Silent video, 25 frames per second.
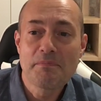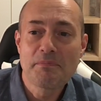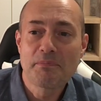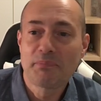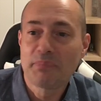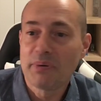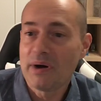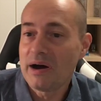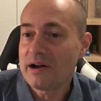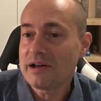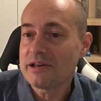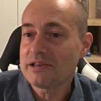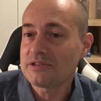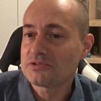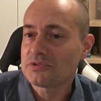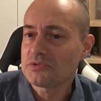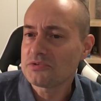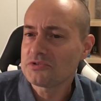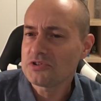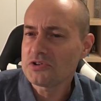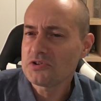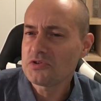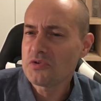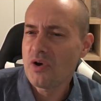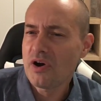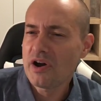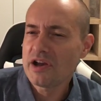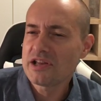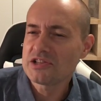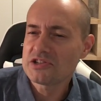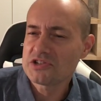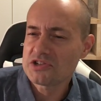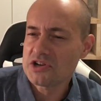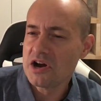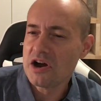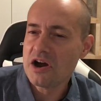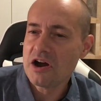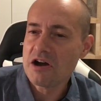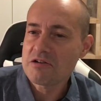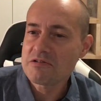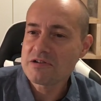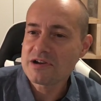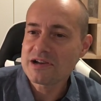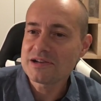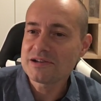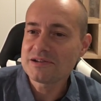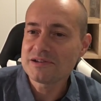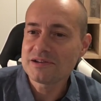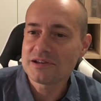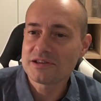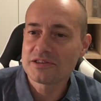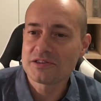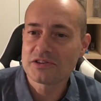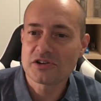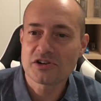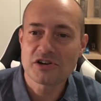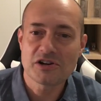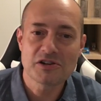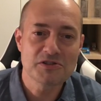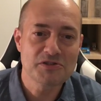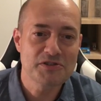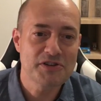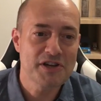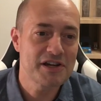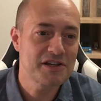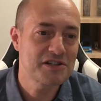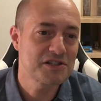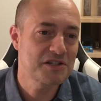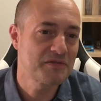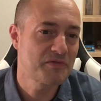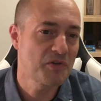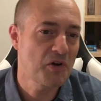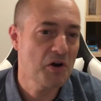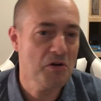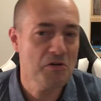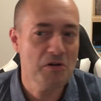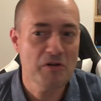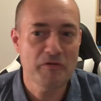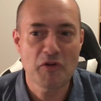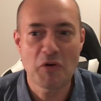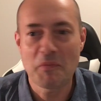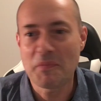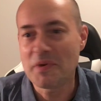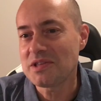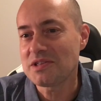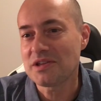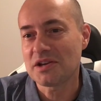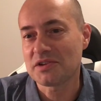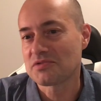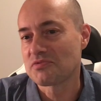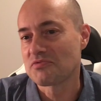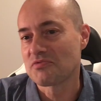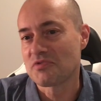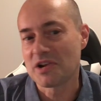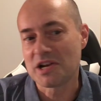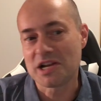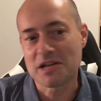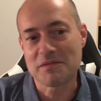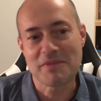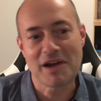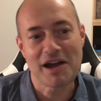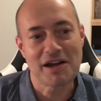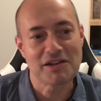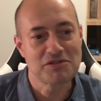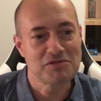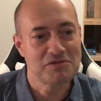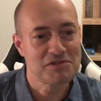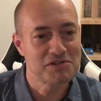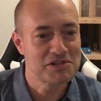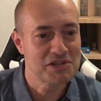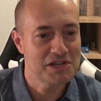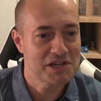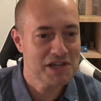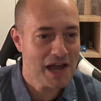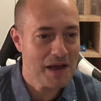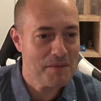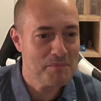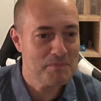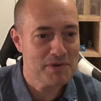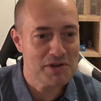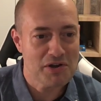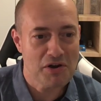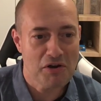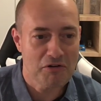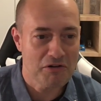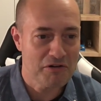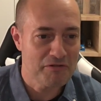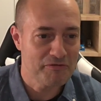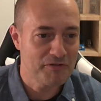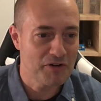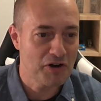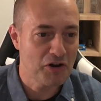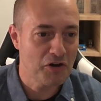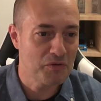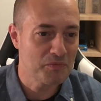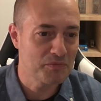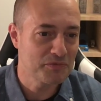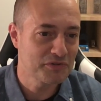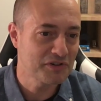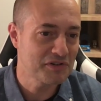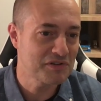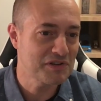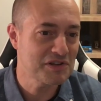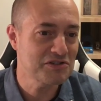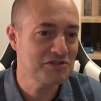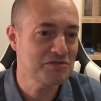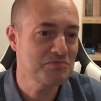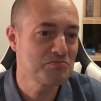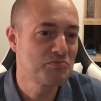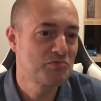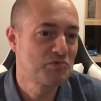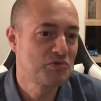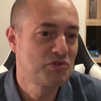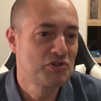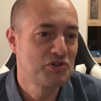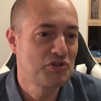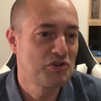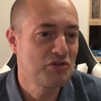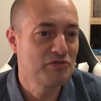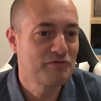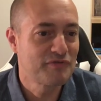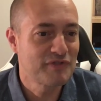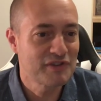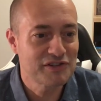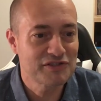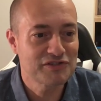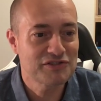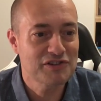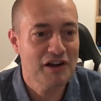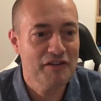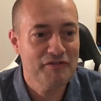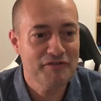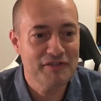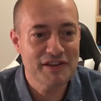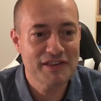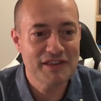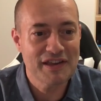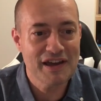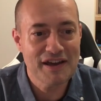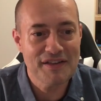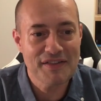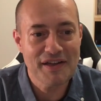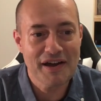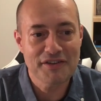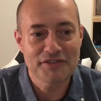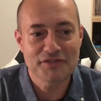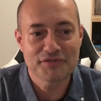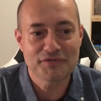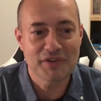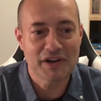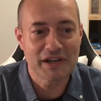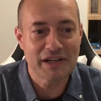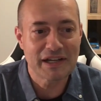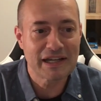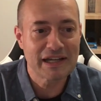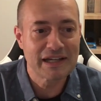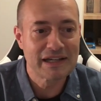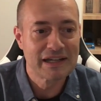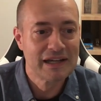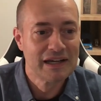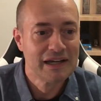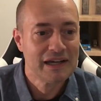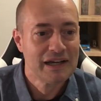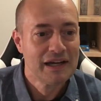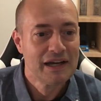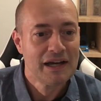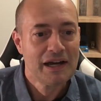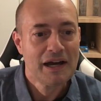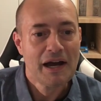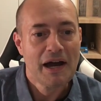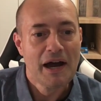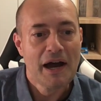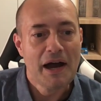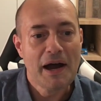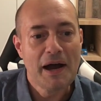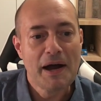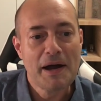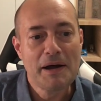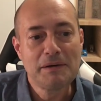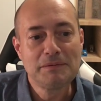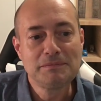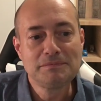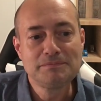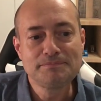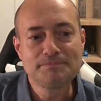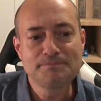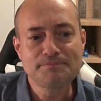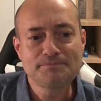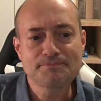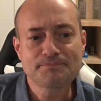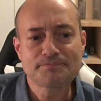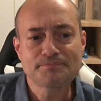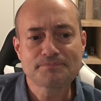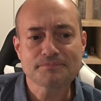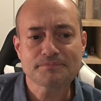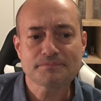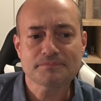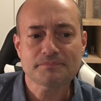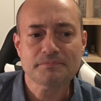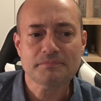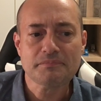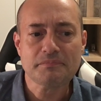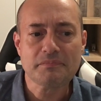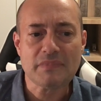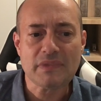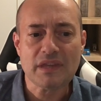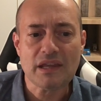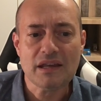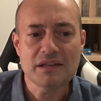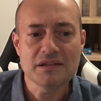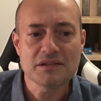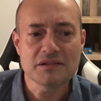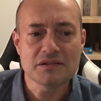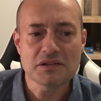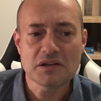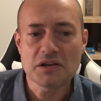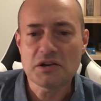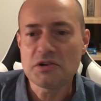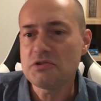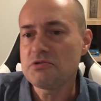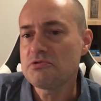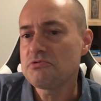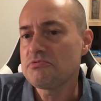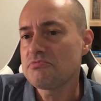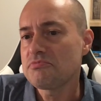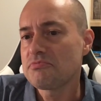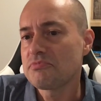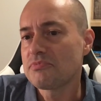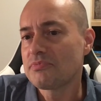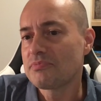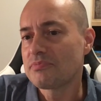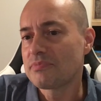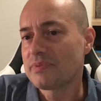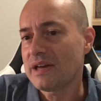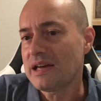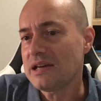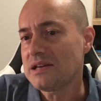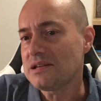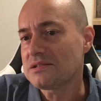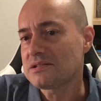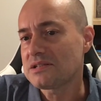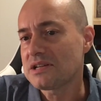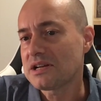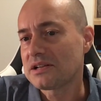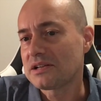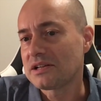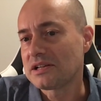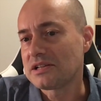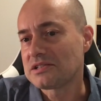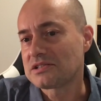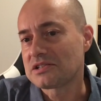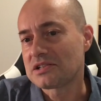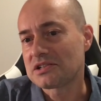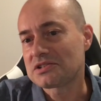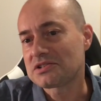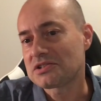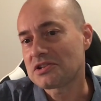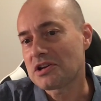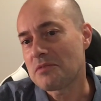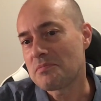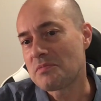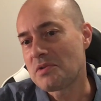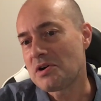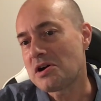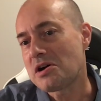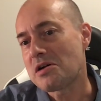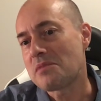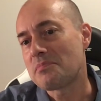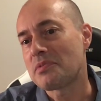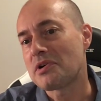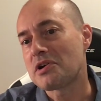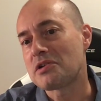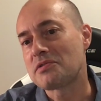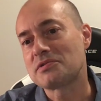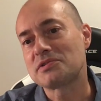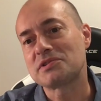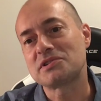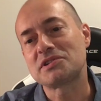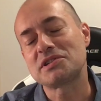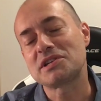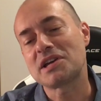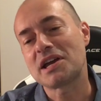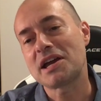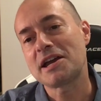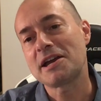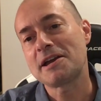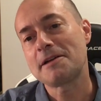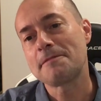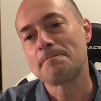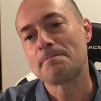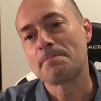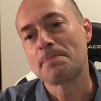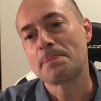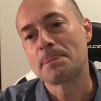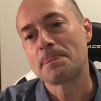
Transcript: but it's also quite jarring in the context of a horror film. But it doesn't really matter. It's a campy horror film, so there's some goofy stuff in there. That's funny. Um, so basically, to sum up, I would say